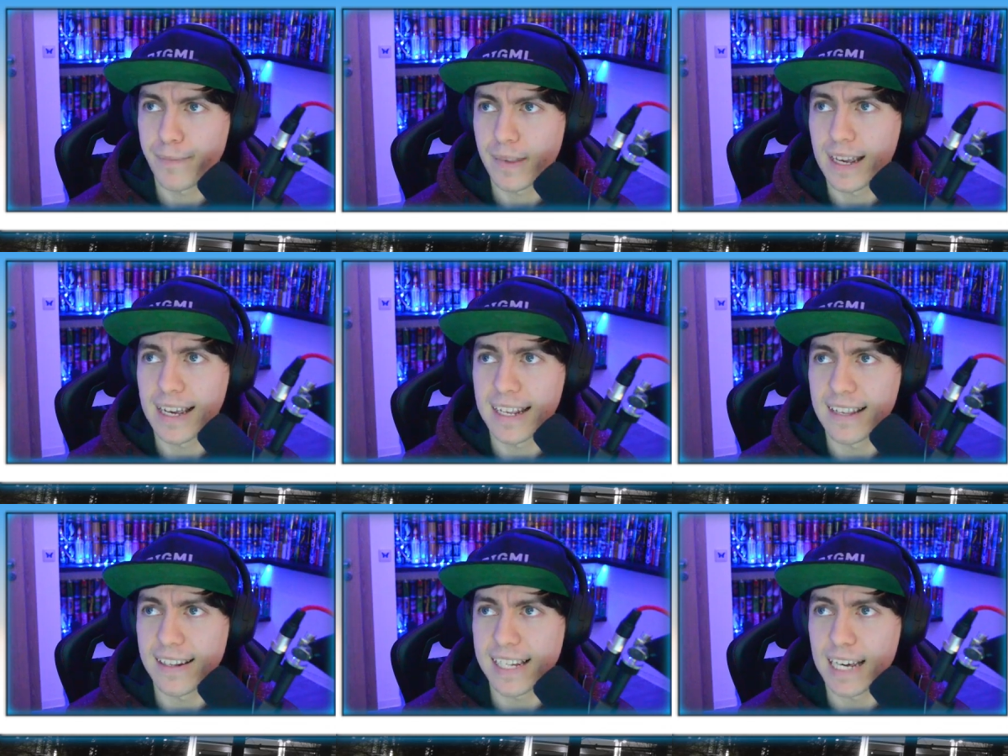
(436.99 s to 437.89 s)
And yeah, this
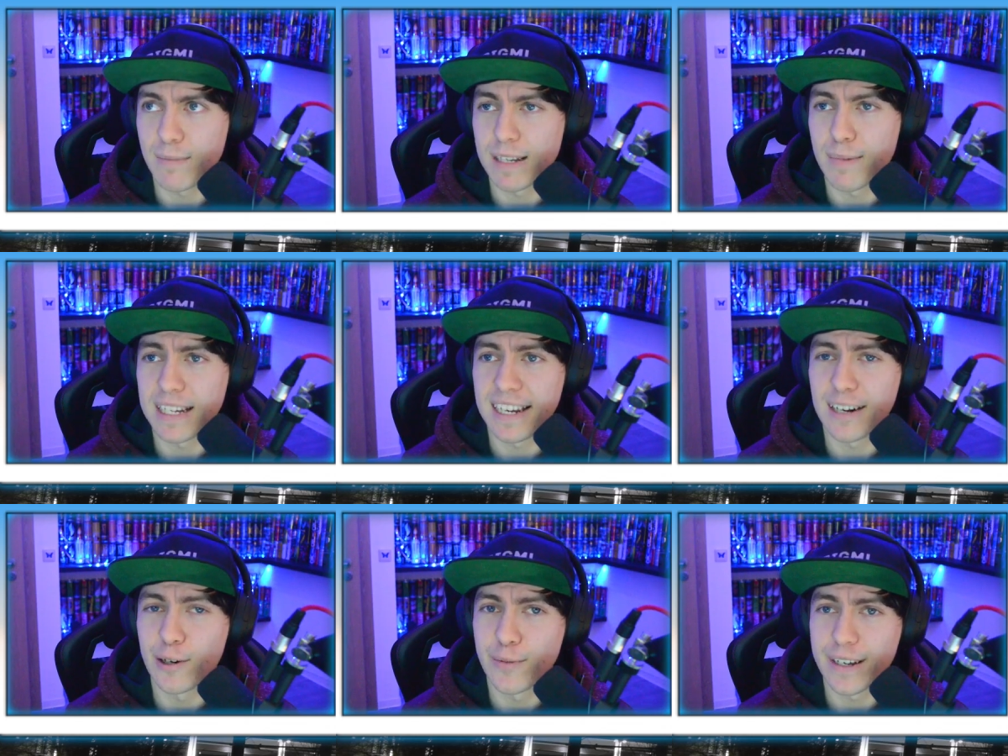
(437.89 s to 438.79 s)
game is basically
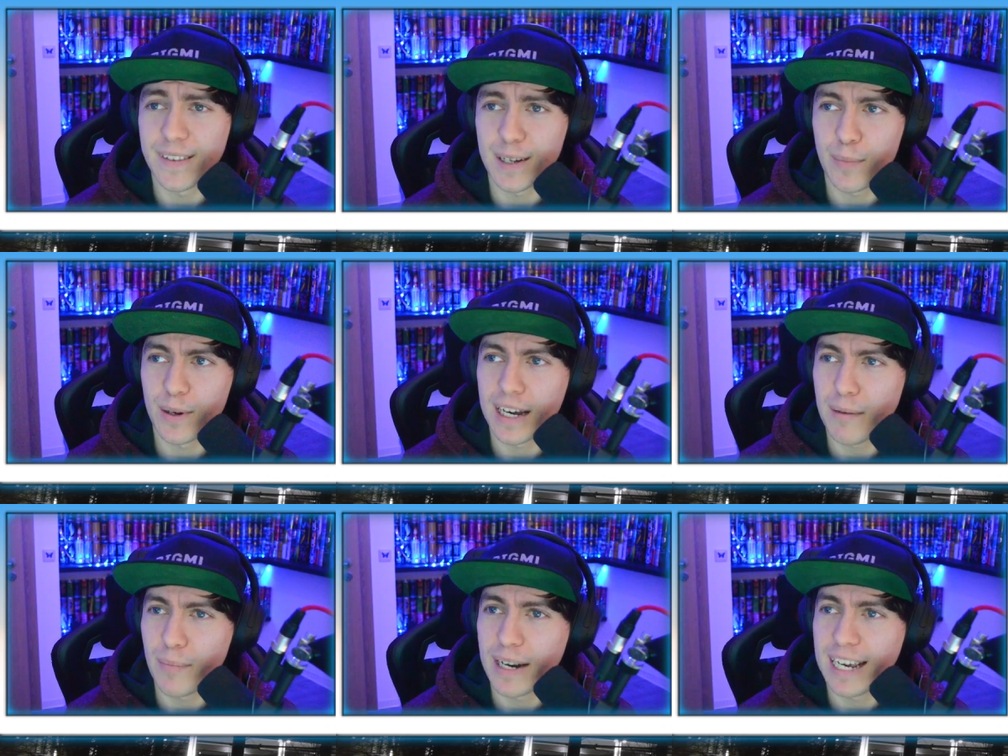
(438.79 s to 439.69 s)
over at this point. I'm
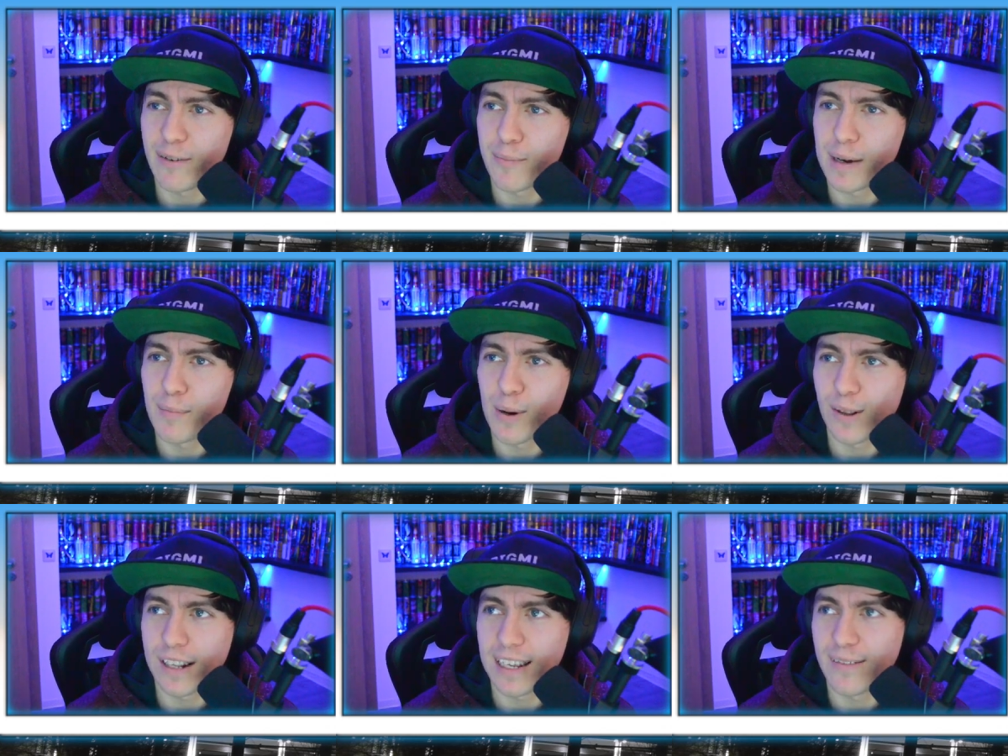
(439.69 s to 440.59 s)
playing with my opponent. I
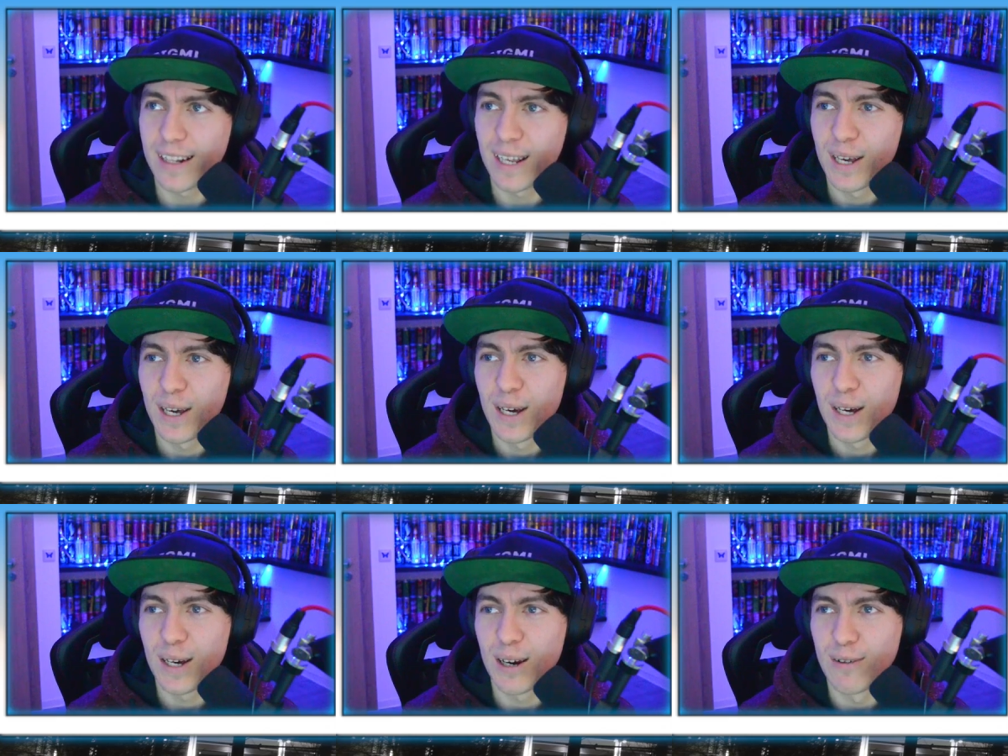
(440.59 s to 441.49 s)
even
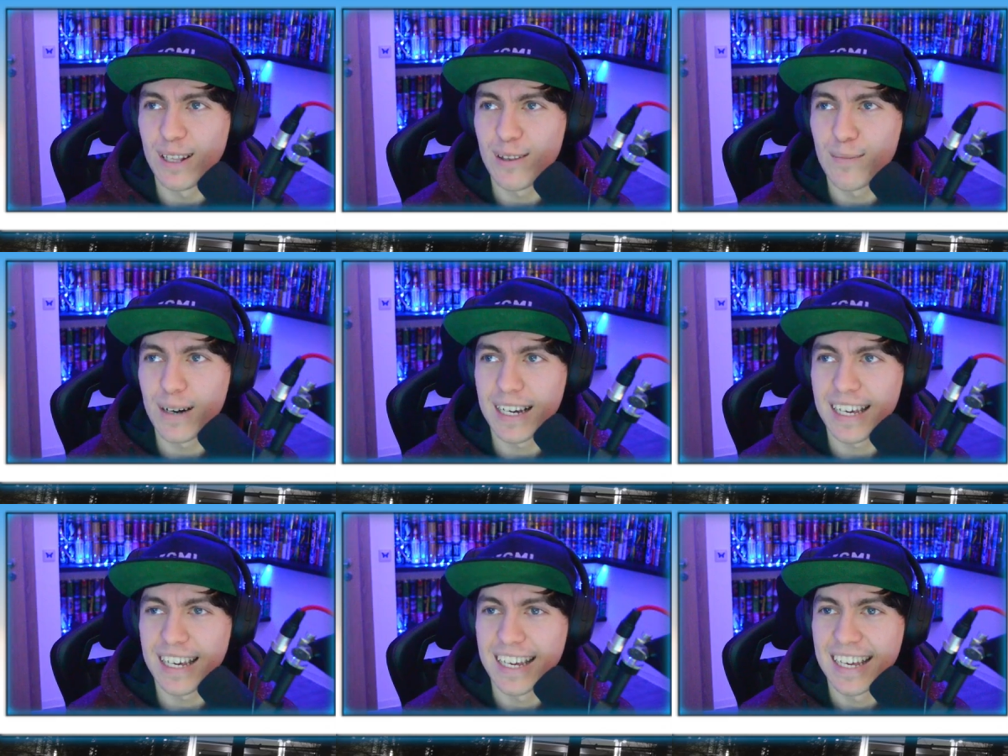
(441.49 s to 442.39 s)
go into my
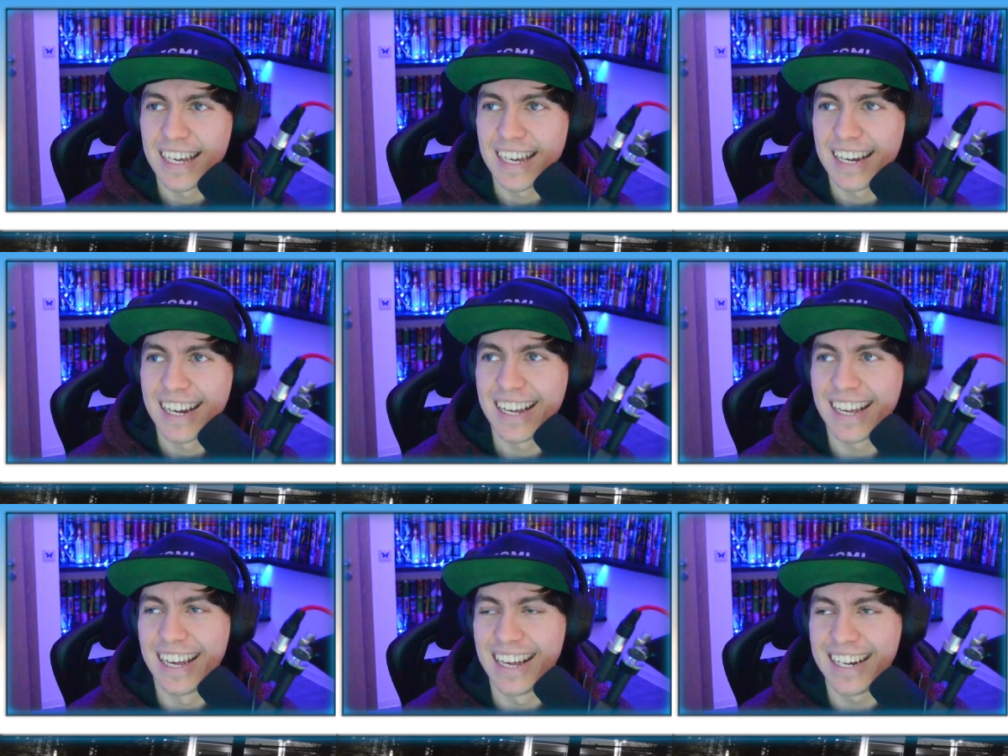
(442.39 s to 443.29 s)

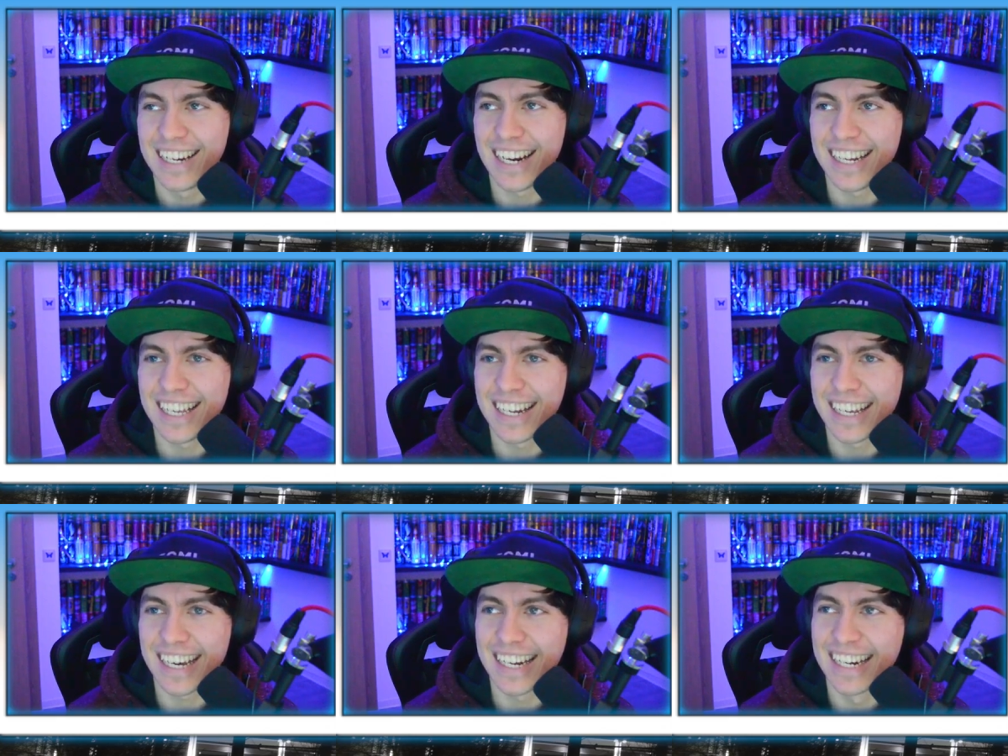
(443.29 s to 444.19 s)
Jellicent
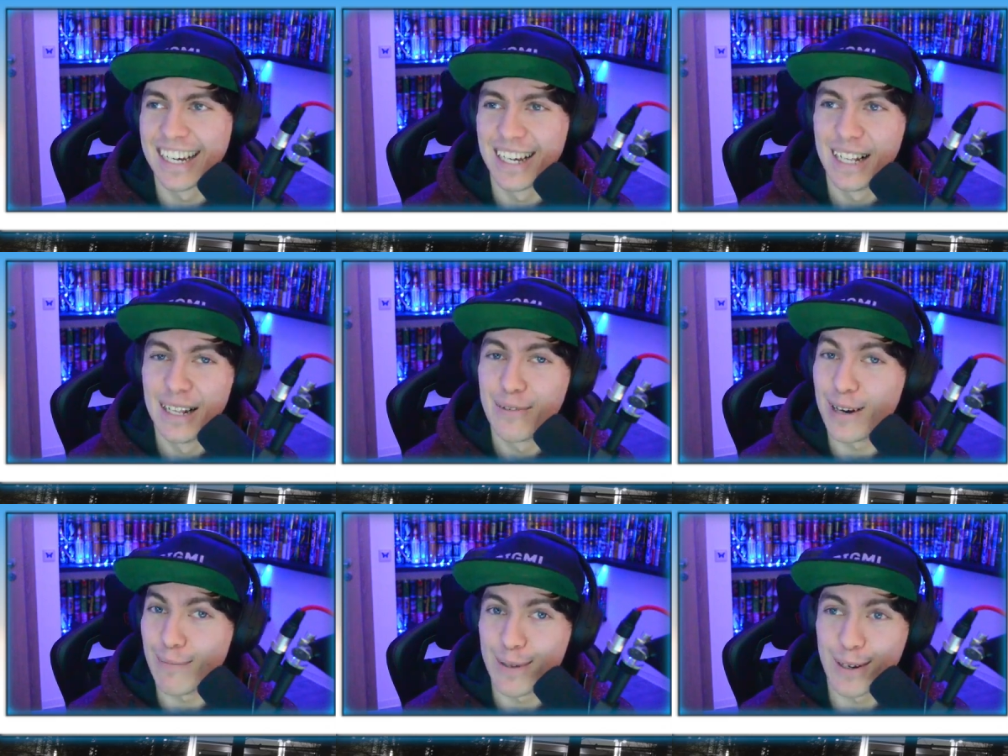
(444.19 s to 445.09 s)
again for
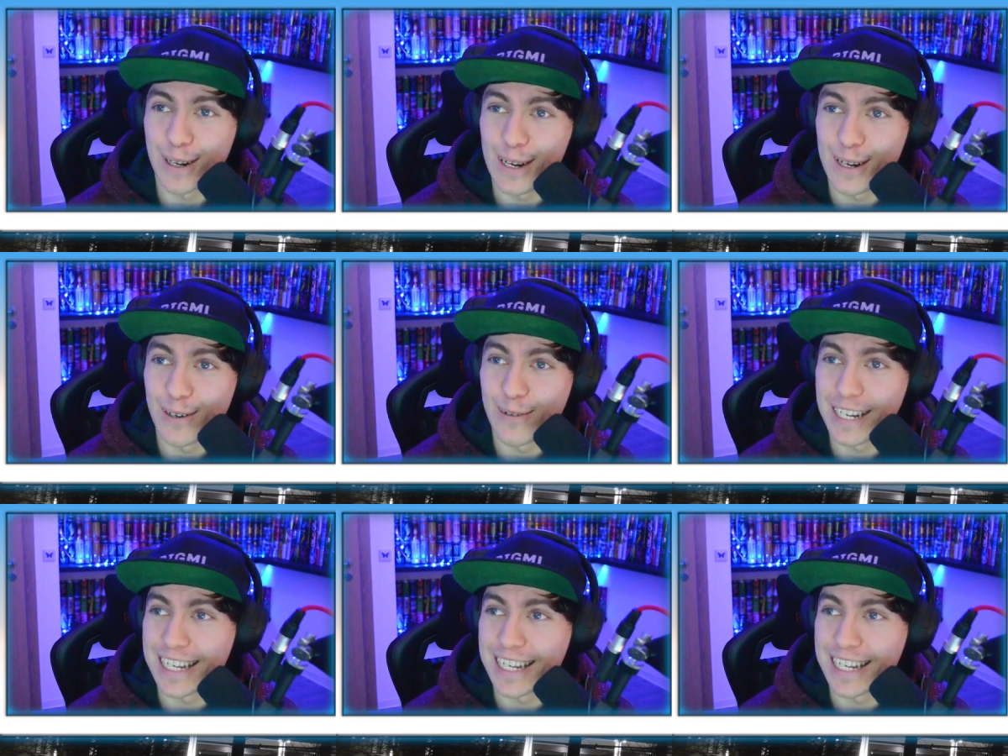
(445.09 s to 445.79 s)
absolutely no reason.